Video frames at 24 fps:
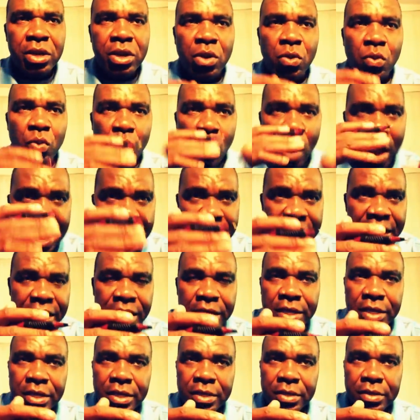the way
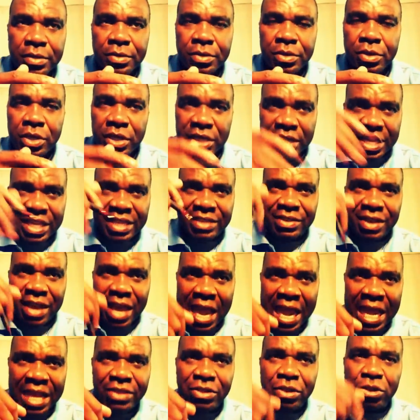this
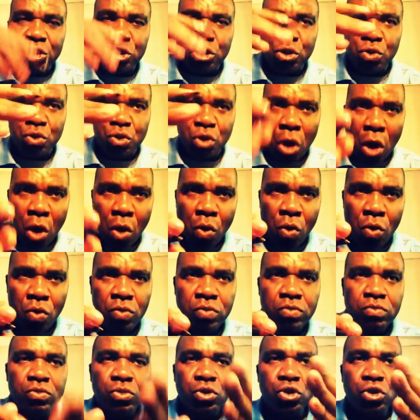aid should go